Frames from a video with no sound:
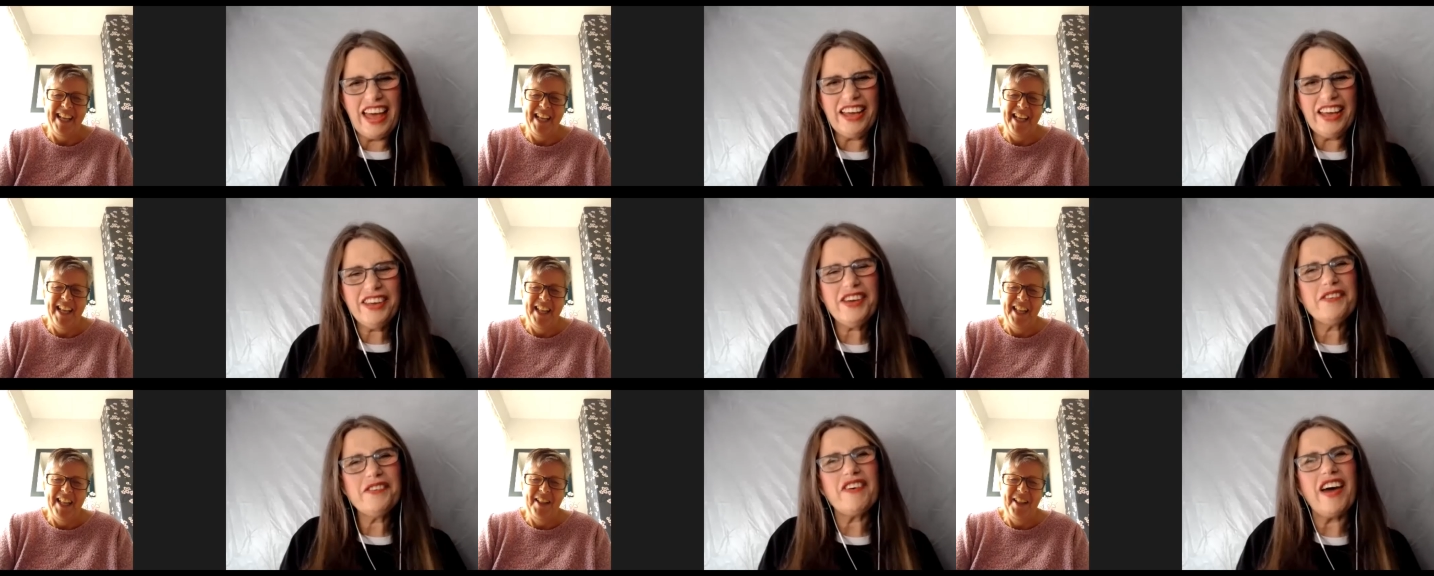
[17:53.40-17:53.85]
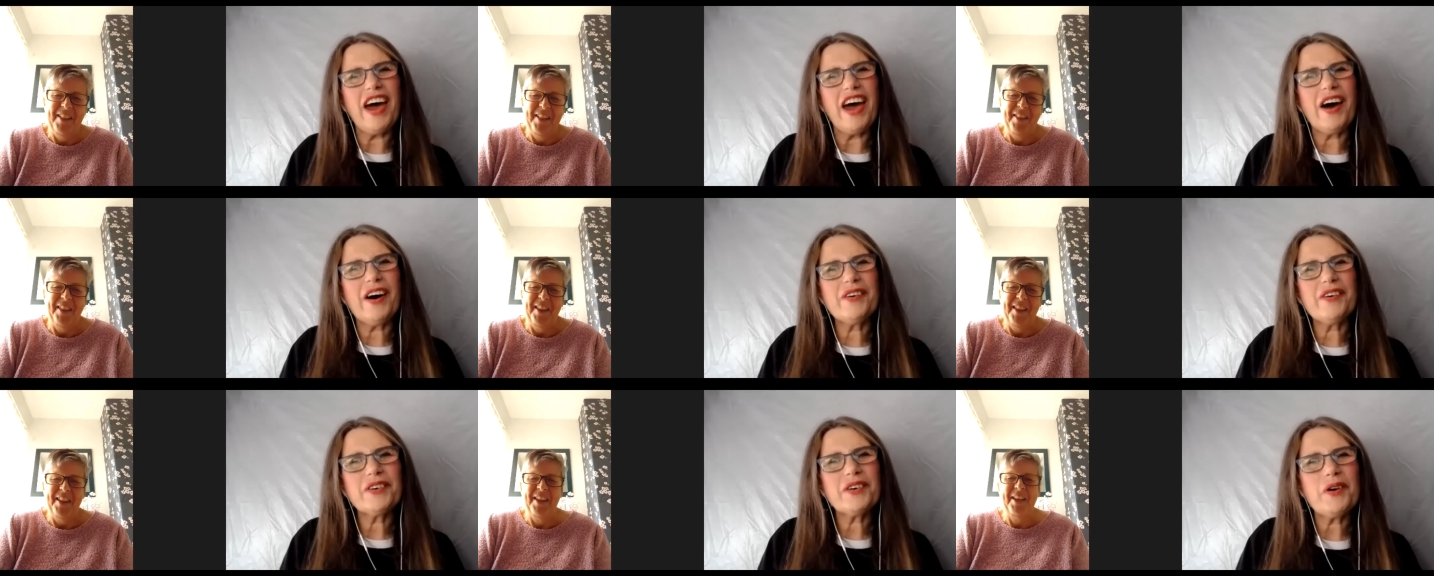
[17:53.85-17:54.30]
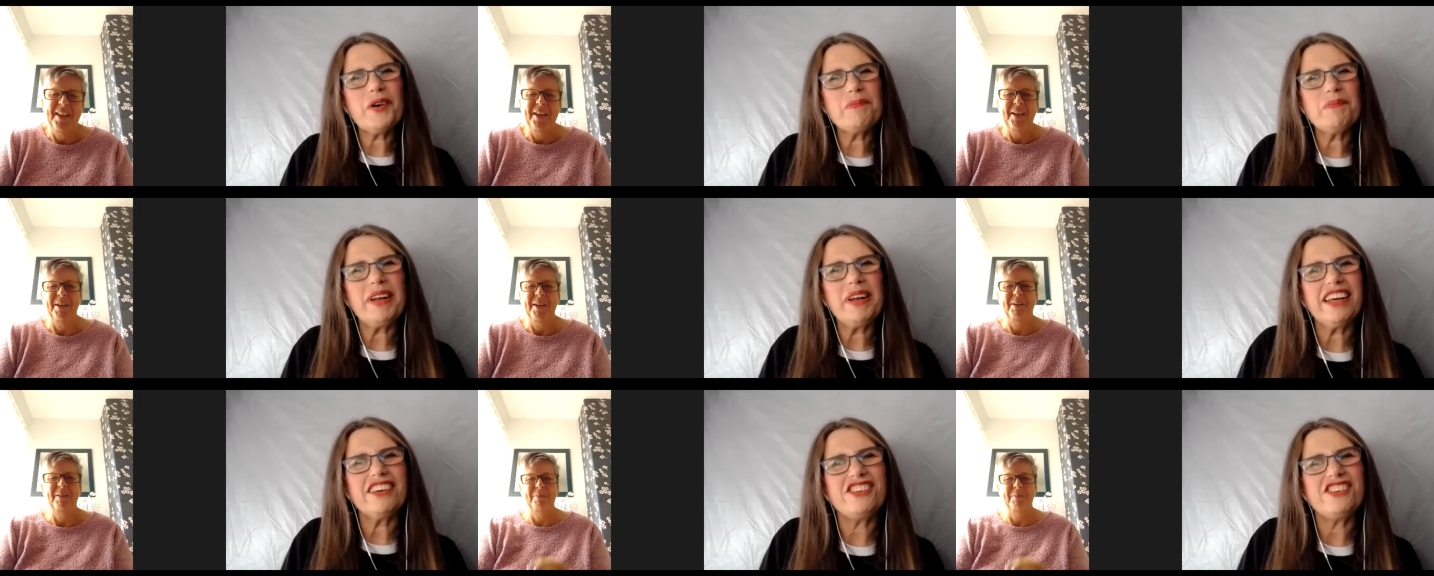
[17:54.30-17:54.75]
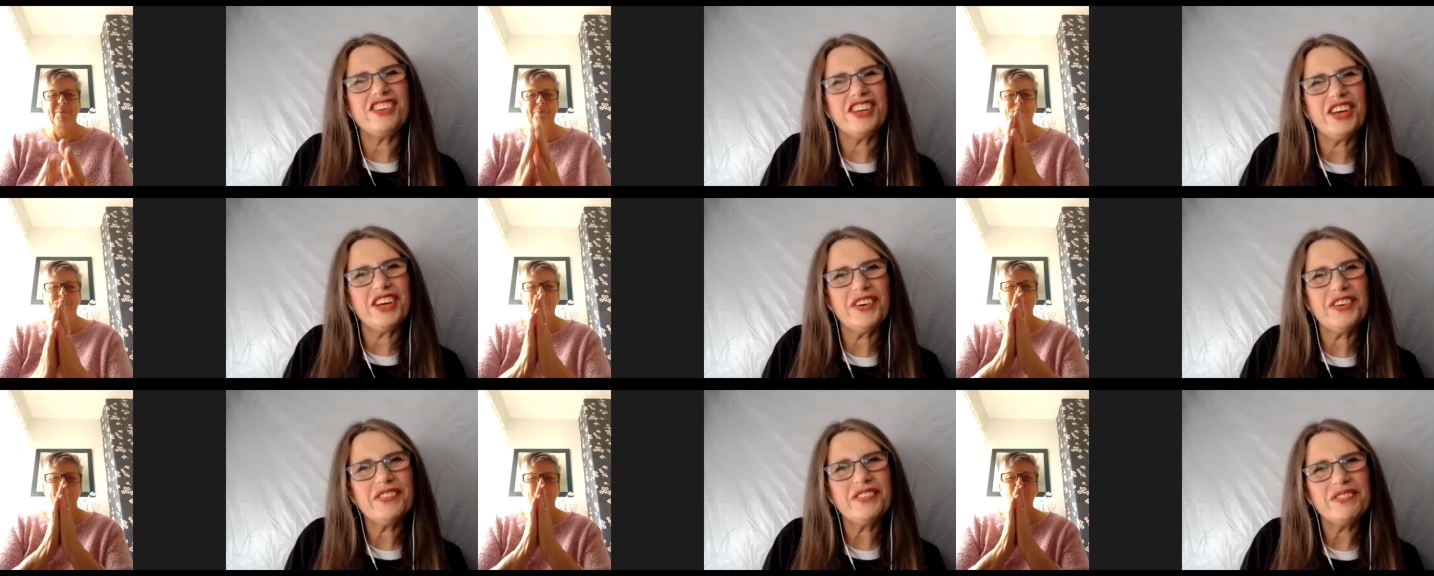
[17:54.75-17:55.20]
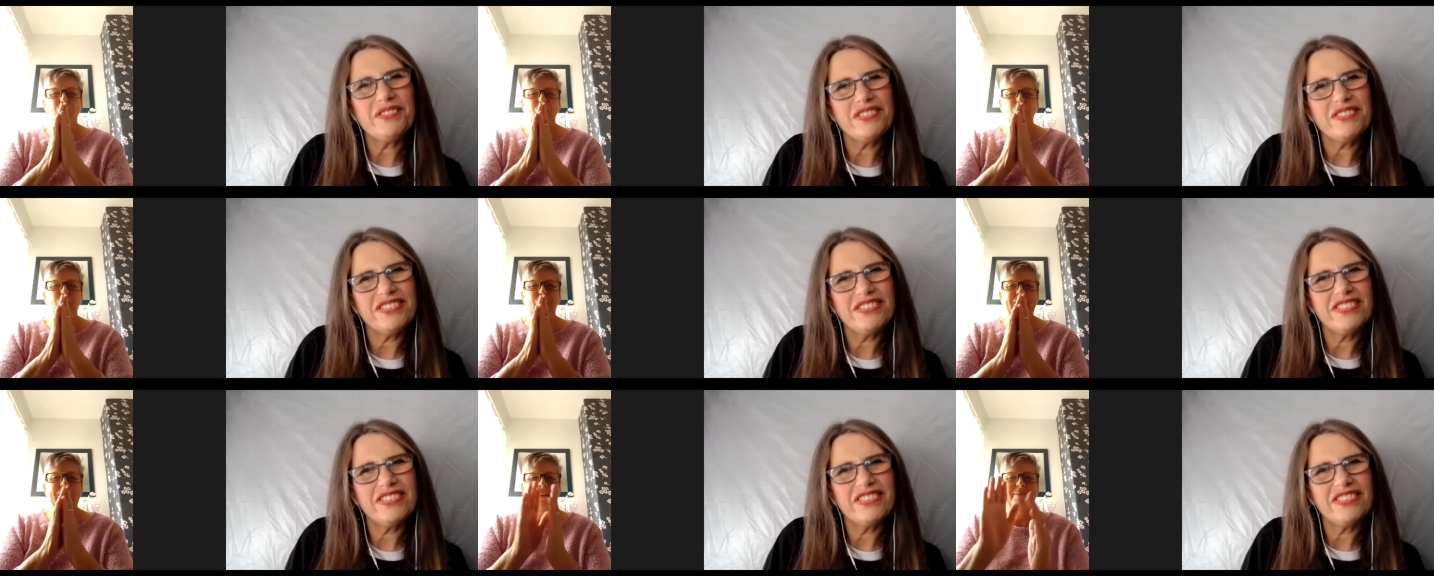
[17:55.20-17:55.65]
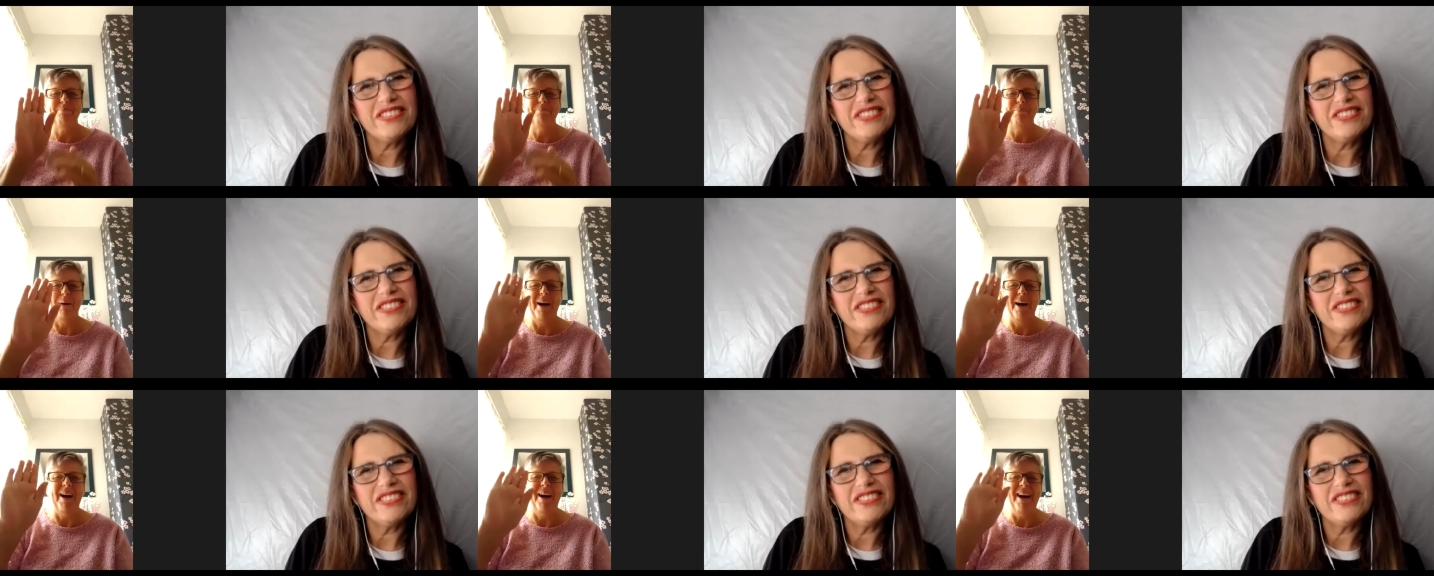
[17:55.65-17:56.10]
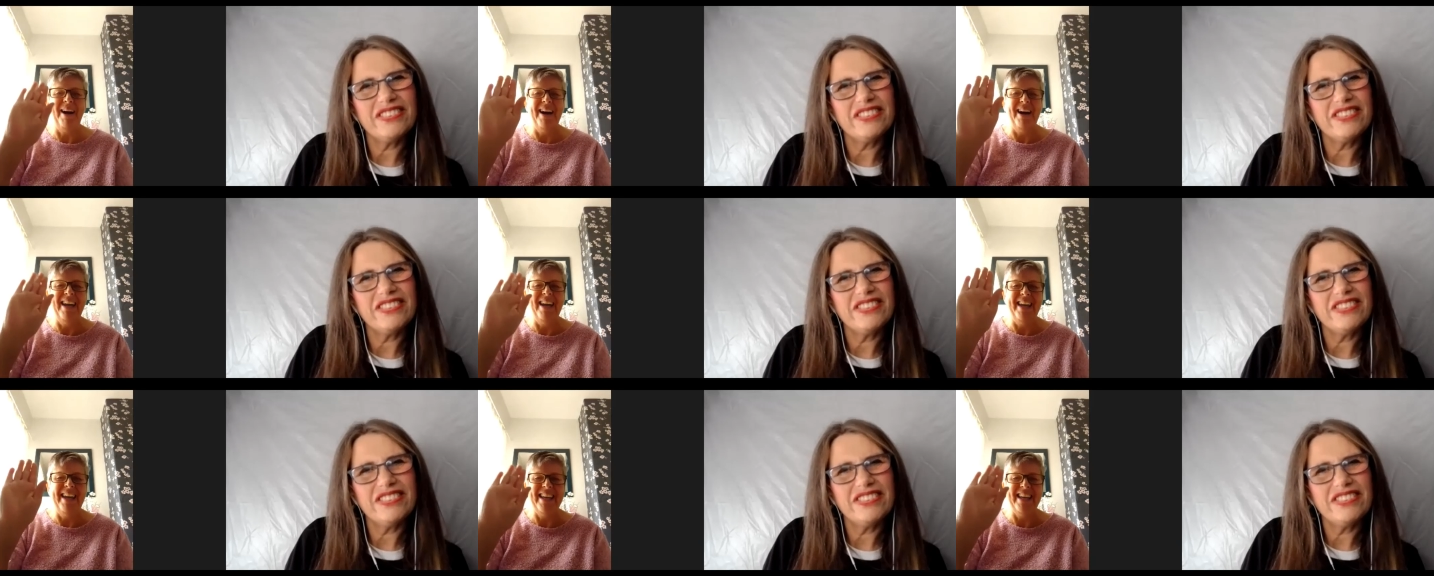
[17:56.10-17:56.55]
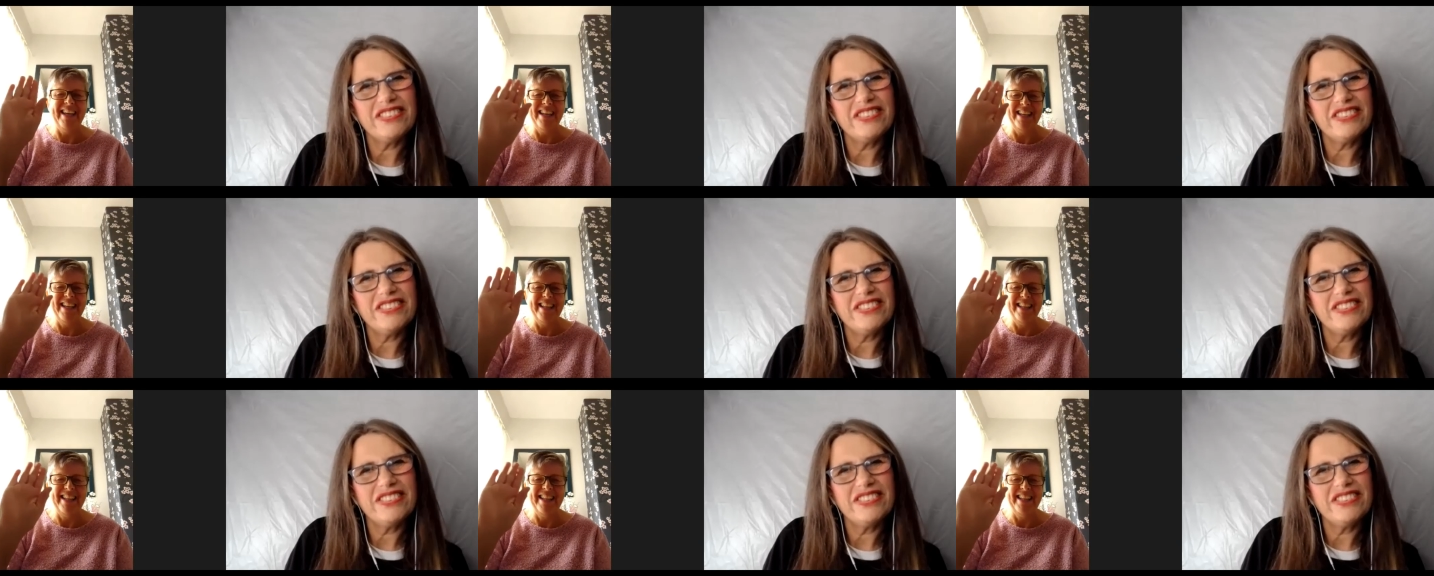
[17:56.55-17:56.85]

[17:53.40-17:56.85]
Speaker 1: Thank you, Val. God bless you. Bye.